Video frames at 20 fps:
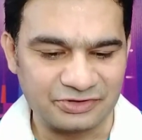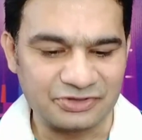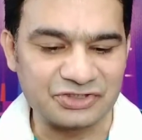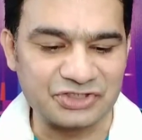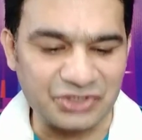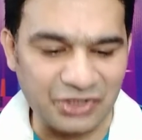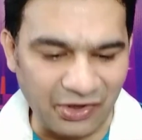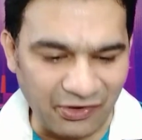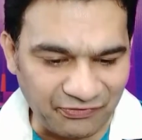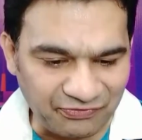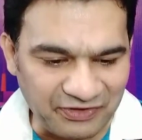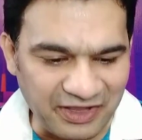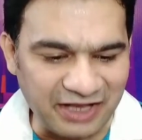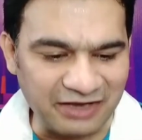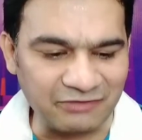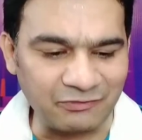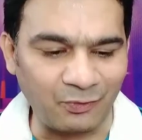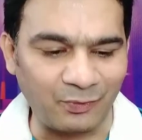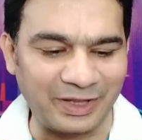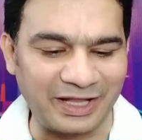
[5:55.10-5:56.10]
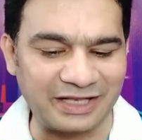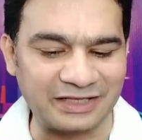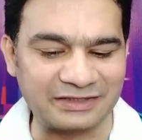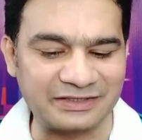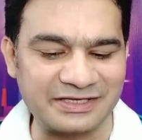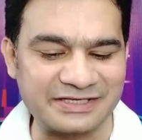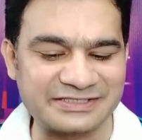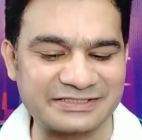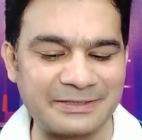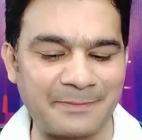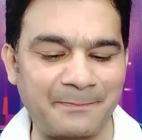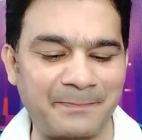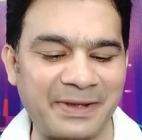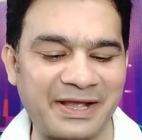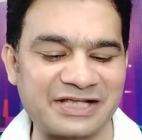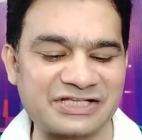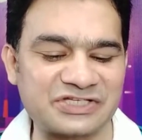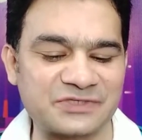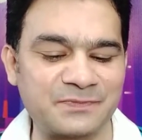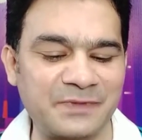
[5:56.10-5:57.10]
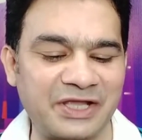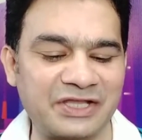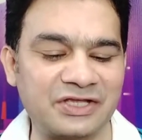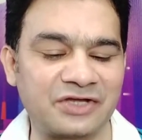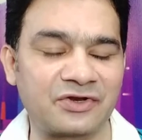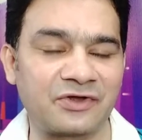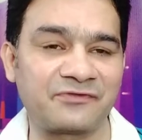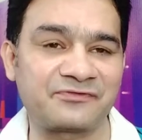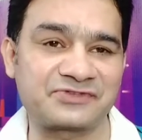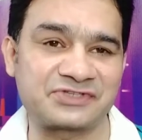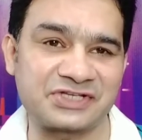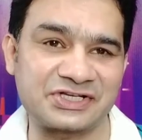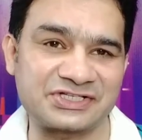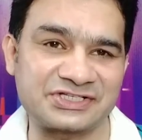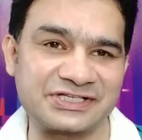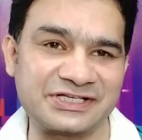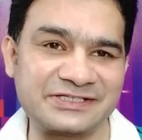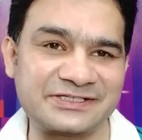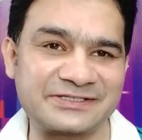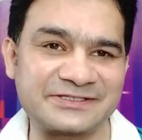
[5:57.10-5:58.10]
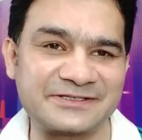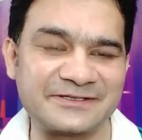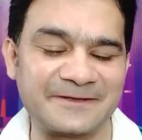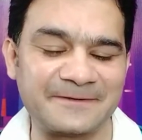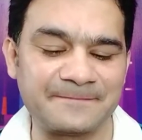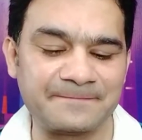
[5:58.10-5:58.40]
Do you think wealth is the best measure of success?